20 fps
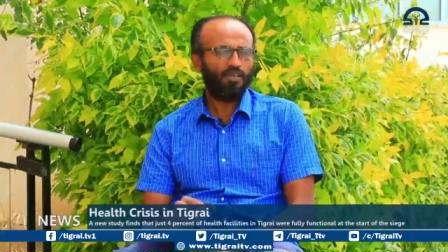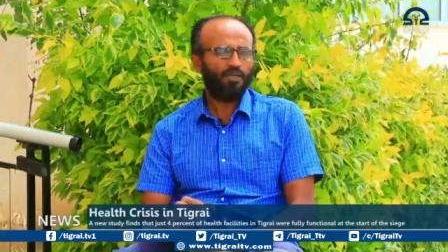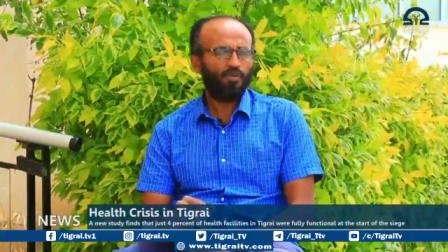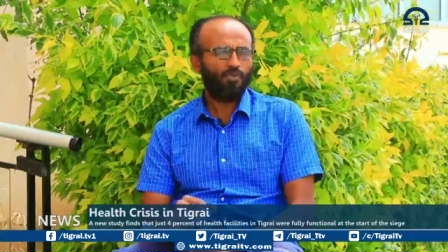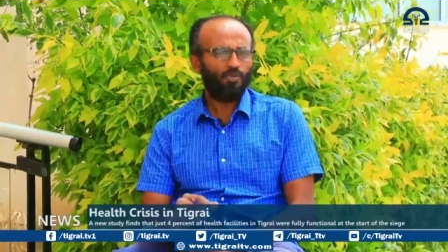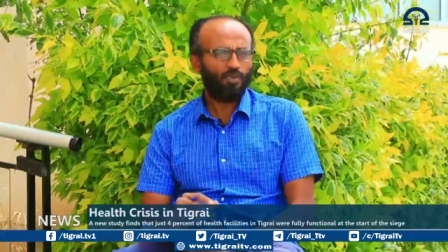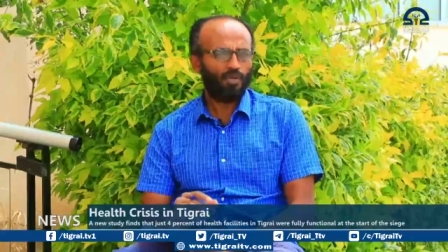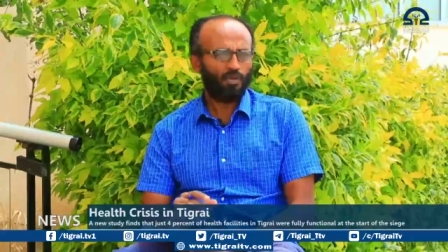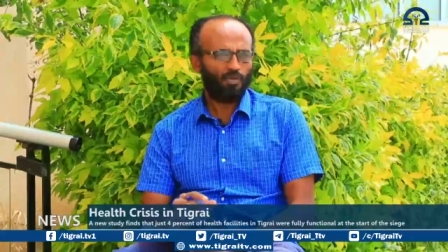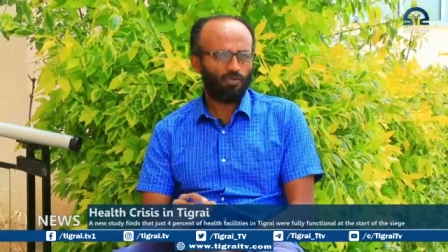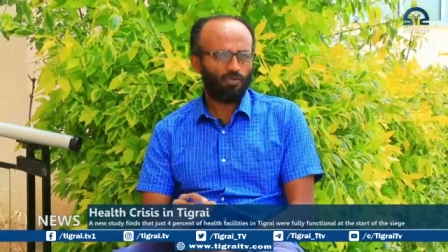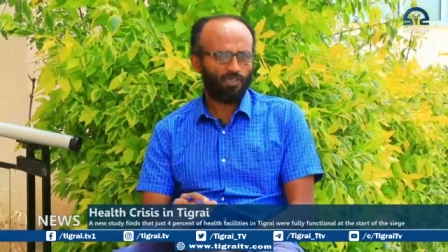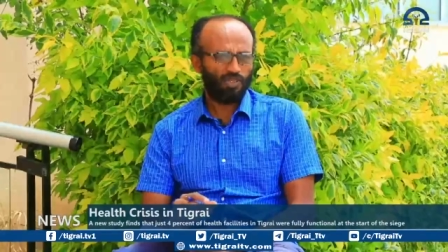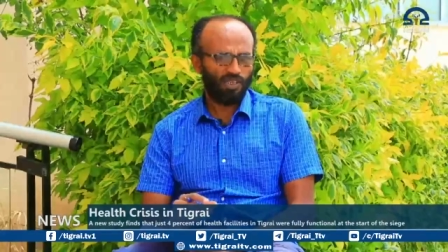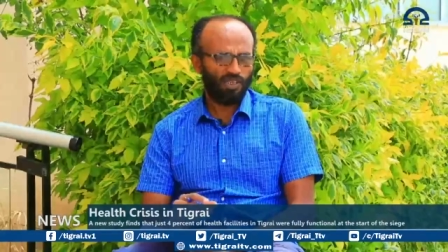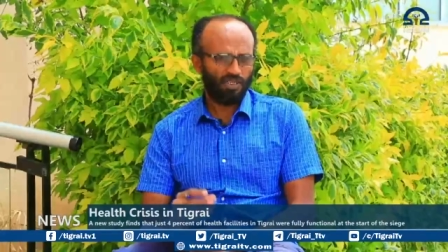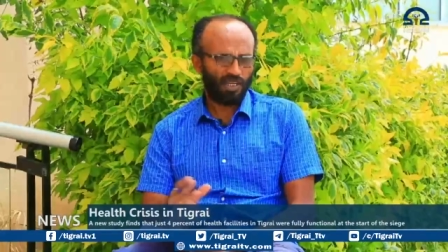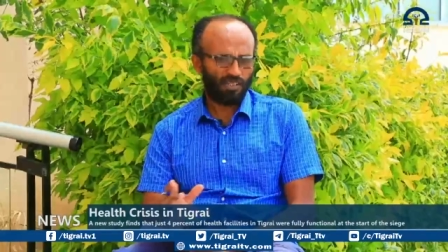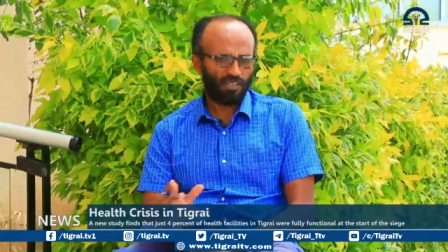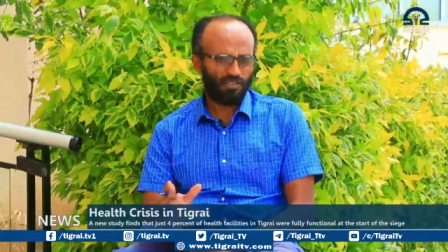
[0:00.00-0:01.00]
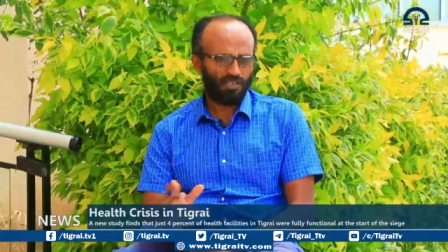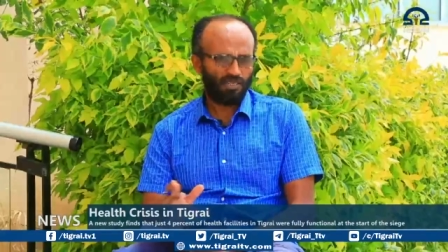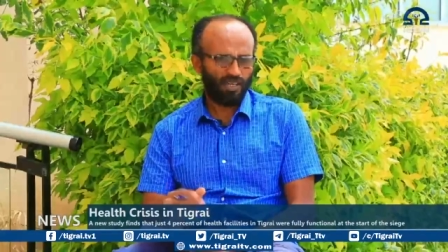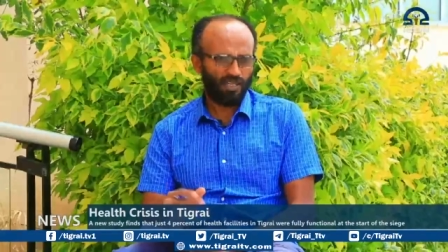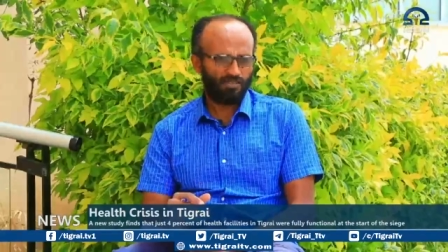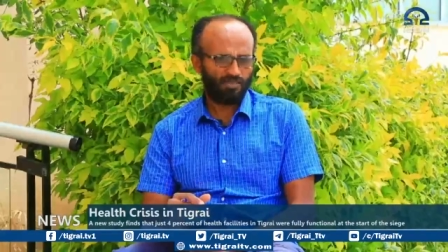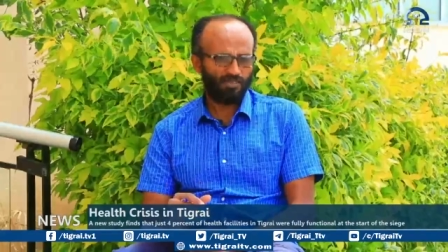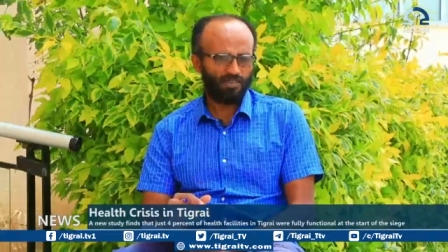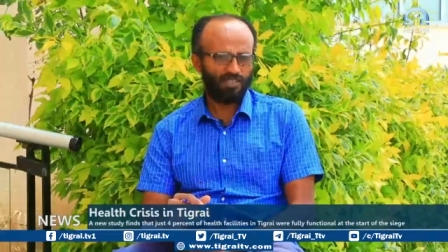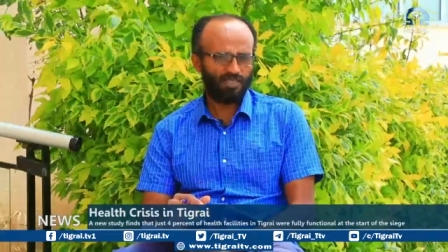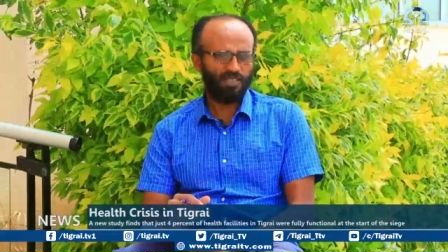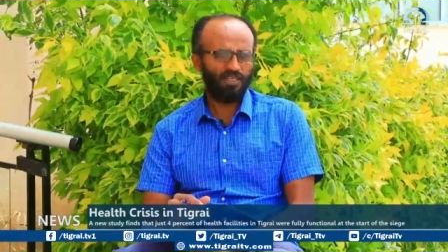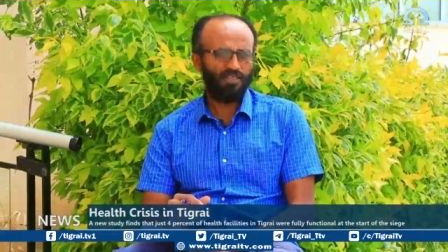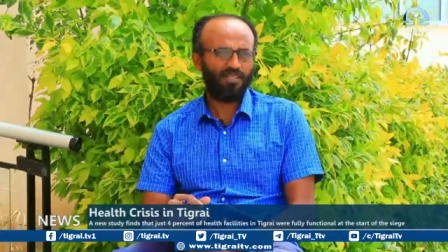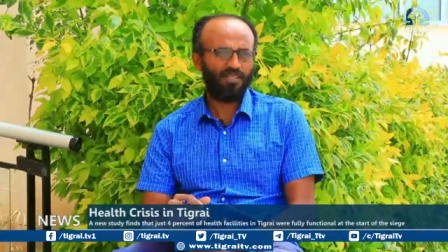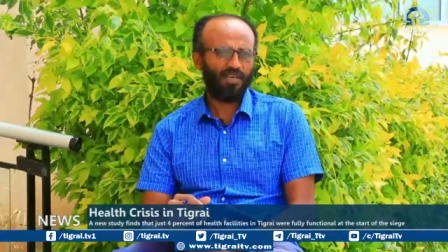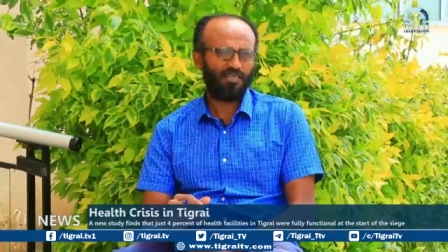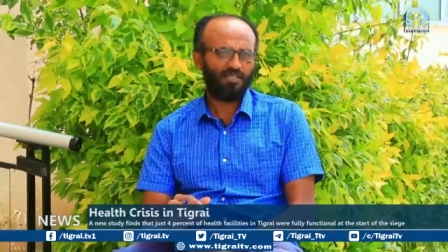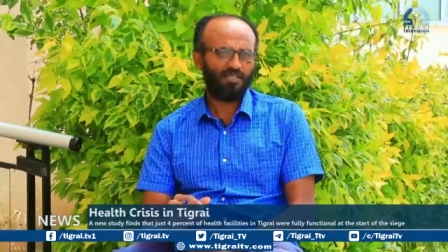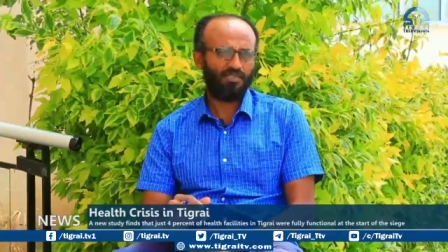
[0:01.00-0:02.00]
we'll consider that health
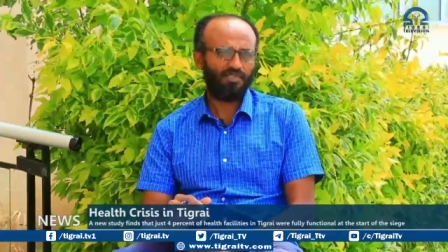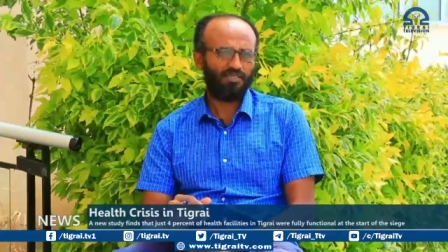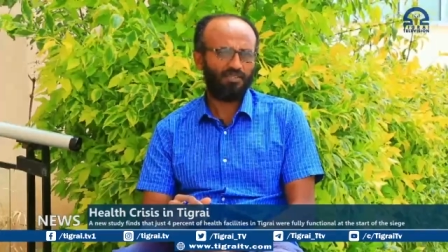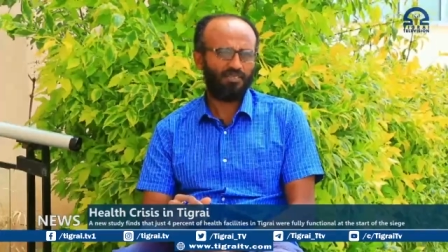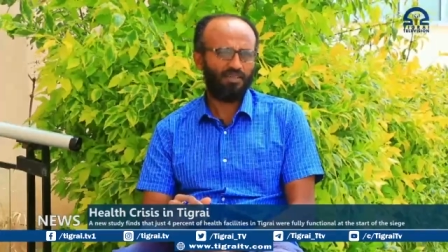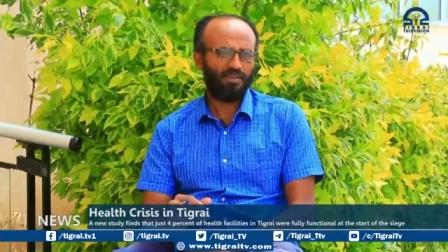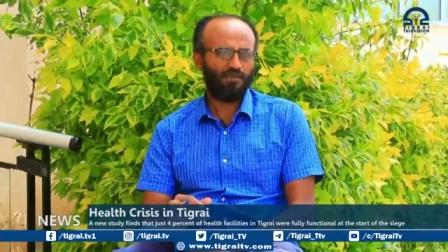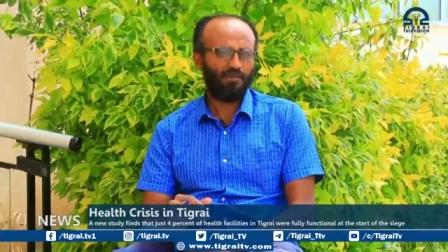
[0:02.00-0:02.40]
facility as